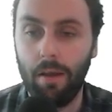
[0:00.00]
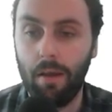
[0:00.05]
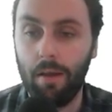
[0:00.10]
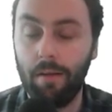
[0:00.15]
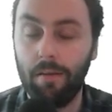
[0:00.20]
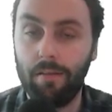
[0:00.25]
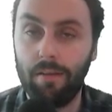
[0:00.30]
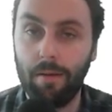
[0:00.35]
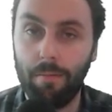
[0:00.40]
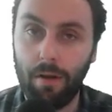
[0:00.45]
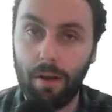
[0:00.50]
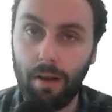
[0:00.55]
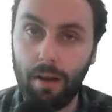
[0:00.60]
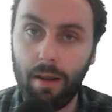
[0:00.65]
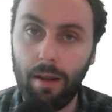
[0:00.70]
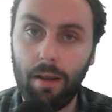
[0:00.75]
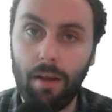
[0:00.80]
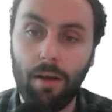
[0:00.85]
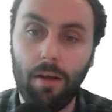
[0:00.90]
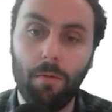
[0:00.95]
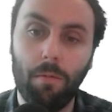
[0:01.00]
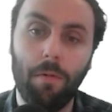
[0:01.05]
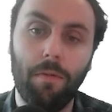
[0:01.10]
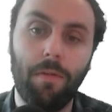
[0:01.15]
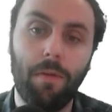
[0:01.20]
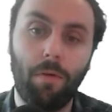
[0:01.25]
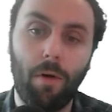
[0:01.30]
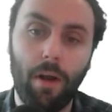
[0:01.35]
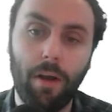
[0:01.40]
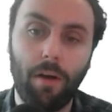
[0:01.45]
Similarly, with
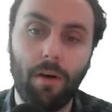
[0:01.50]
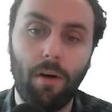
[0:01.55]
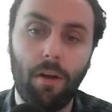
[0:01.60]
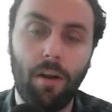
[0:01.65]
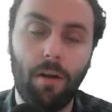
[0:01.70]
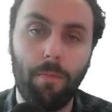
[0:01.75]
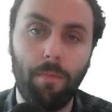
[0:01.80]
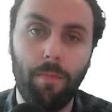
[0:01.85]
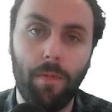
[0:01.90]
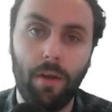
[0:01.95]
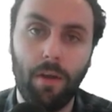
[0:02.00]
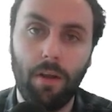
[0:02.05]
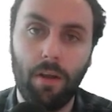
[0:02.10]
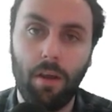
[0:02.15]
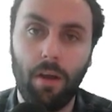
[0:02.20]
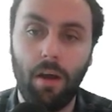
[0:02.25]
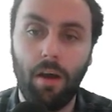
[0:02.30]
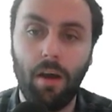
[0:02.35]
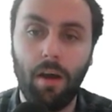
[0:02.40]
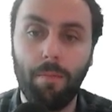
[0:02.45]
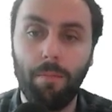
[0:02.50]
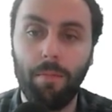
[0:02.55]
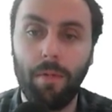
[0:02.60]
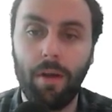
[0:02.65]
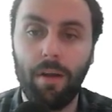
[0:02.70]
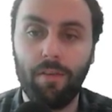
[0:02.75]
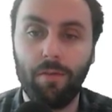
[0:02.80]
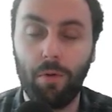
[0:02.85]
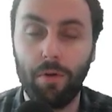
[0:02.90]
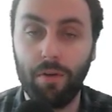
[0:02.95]
the right column,
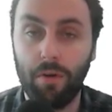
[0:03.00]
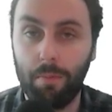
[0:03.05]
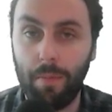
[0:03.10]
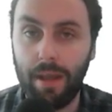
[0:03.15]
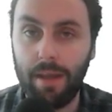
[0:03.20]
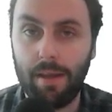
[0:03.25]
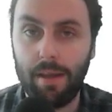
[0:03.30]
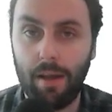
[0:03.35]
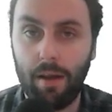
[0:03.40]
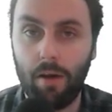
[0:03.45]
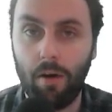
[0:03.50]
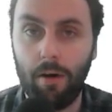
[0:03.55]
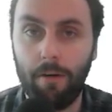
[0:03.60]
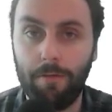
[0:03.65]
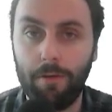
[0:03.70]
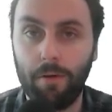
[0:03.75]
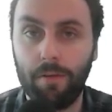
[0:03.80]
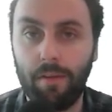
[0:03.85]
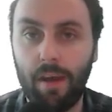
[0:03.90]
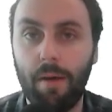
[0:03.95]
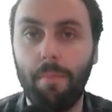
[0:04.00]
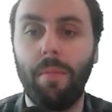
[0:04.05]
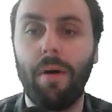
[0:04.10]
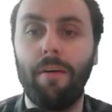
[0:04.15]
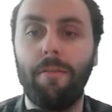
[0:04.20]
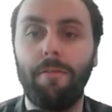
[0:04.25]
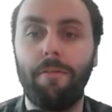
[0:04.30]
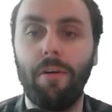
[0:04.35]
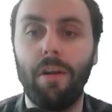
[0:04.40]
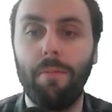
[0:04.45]
it's what you're making off your
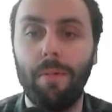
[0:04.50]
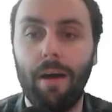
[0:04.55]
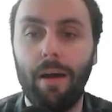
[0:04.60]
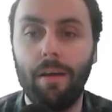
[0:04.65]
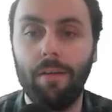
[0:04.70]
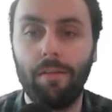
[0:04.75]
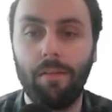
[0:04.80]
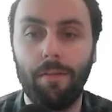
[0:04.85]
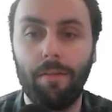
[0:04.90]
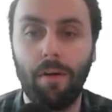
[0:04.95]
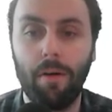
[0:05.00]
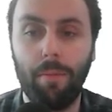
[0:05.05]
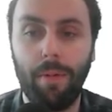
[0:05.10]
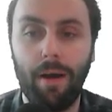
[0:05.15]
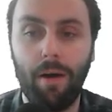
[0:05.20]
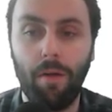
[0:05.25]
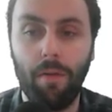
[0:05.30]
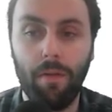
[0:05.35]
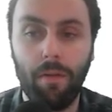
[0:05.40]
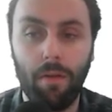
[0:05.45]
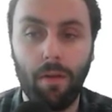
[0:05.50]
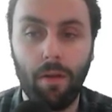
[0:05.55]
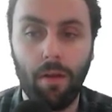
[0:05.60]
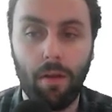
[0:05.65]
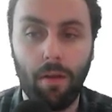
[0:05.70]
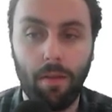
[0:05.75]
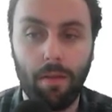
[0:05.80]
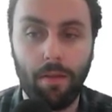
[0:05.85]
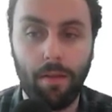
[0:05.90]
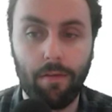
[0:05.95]
£10 free bet. So if I bet on
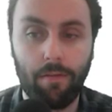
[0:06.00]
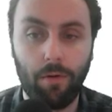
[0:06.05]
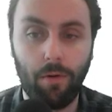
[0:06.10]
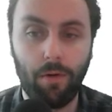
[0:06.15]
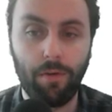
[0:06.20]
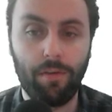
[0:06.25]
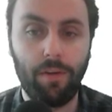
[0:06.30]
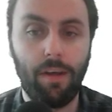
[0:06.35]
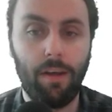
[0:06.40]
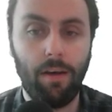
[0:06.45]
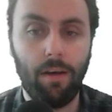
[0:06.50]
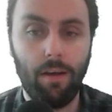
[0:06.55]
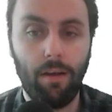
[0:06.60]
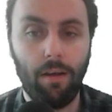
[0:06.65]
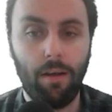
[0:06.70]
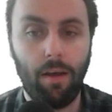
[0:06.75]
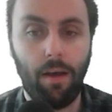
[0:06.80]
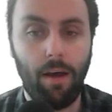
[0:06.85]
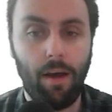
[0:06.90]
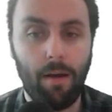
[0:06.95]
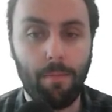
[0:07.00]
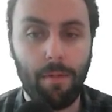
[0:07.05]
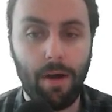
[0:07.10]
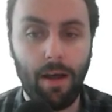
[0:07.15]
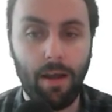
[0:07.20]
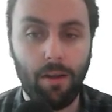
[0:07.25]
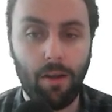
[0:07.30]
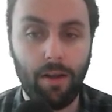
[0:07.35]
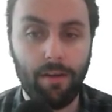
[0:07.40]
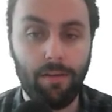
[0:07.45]
this horse here
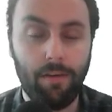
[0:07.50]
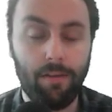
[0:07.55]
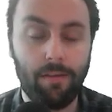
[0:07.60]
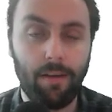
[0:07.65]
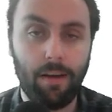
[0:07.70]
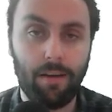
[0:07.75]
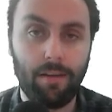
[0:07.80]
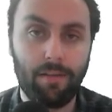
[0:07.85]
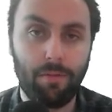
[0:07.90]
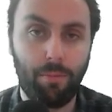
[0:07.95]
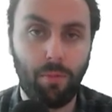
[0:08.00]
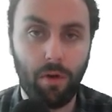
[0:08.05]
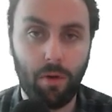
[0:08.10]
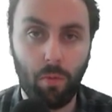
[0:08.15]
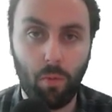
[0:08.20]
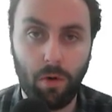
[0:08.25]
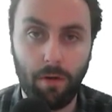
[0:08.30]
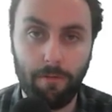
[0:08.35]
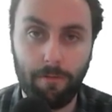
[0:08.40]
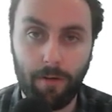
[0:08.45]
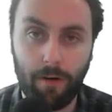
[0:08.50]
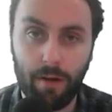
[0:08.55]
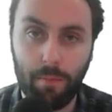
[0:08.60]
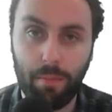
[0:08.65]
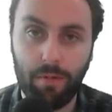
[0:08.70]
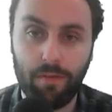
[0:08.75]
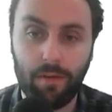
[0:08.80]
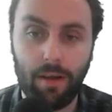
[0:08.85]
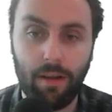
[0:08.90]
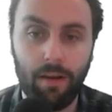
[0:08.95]
at
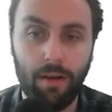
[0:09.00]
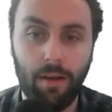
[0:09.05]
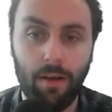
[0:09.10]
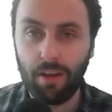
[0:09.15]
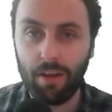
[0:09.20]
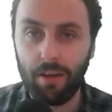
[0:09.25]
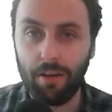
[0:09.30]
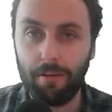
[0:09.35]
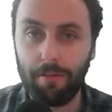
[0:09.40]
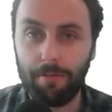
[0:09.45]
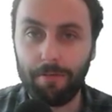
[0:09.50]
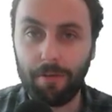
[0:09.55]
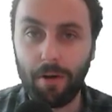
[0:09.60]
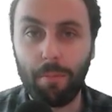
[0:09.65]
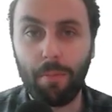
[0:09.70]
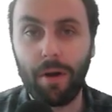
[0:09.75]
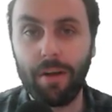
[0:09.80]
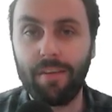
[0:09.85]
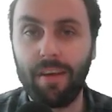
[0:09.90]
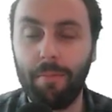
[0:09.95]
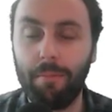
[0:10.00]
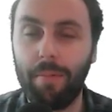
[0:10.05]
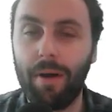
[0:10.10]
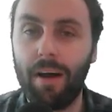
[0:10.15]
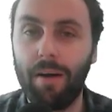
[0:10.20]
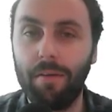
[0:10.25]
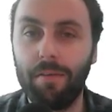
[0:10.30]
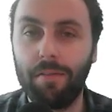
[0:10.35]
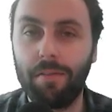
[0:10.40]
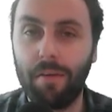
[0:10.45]
96.15%, from my
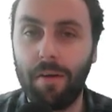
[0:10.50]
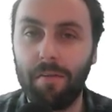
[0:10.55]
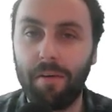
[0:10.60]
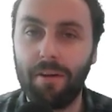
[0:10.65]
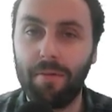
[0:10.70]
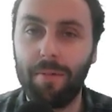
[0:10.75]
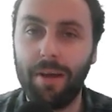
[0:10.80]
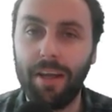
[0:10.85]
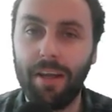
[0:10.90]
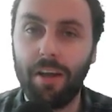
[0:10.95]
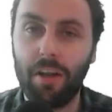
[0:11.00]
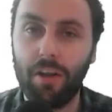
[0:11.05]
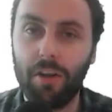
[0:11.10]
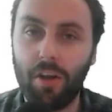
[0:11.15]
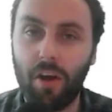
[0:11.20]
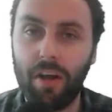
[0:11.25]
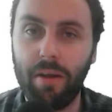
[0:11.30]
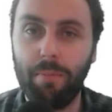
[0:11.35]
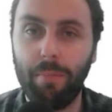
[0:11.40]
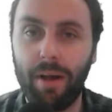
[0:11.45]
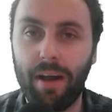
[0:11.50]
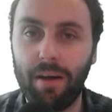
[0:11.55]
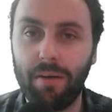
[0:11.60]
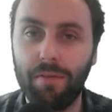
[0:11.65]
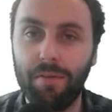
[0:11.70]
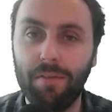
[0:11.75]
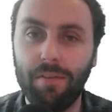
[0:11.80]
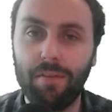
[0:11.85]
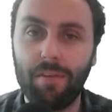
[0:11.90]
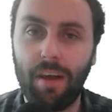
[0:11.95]
£10, I'm going to make
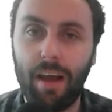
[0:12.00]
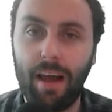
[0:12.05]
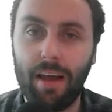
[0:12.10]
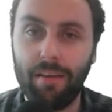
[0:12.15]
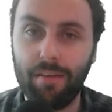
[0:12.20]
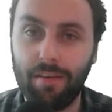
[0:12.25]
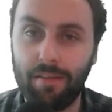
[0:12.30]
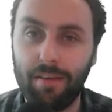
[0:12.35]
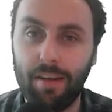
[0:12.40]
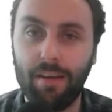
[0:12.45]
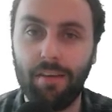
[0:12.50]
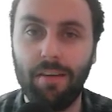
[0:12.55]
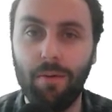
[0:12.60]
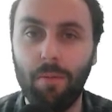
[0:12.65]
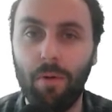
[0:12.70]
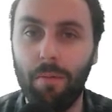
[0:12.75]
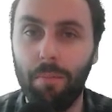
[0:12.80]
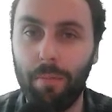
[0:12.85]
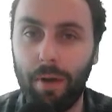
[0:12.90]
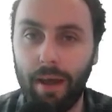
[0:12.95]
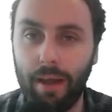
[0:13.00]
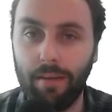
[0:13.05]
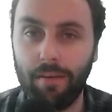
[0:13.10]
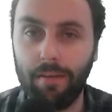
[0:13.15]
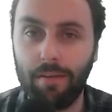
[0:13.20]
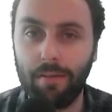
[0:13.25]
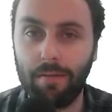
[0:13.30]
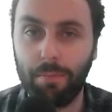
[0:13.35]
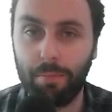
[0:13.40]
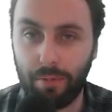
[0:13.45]

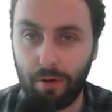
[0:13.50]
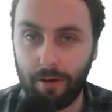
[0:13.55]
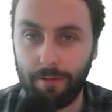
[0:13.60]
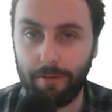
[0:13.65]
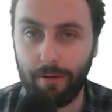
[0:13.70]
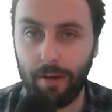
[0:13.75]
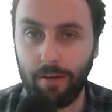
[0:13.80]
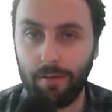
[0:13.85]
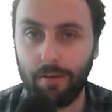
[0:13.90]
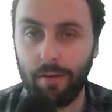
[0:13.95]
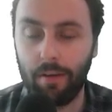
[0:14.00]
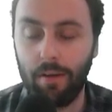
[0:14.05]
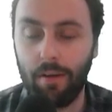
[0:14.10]
£9.61 profit.